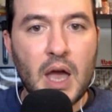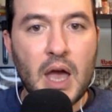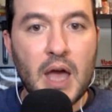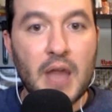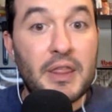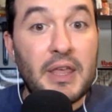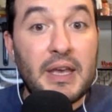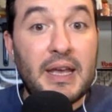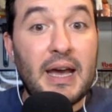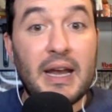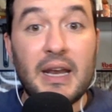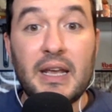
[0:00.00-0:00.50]

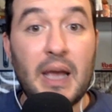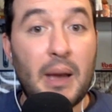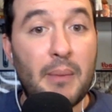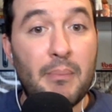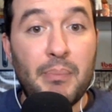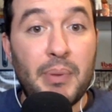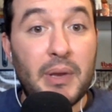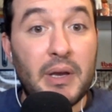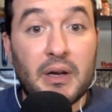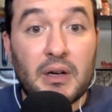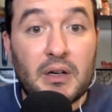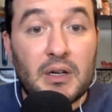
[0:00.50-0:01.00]
They got to get
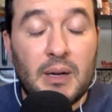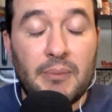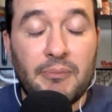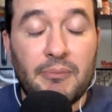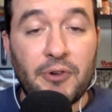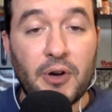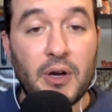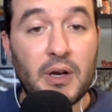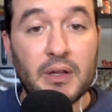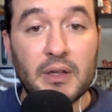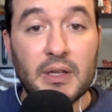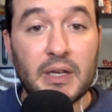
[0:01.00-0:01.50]
bigger up
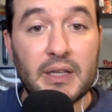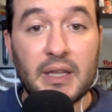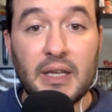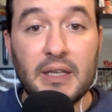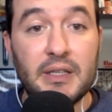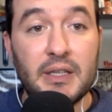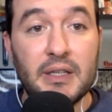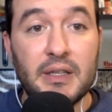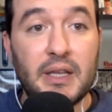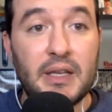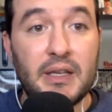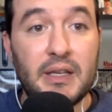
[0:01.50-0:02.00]
front. Like
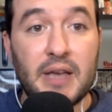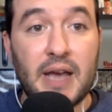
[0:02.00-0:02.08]
they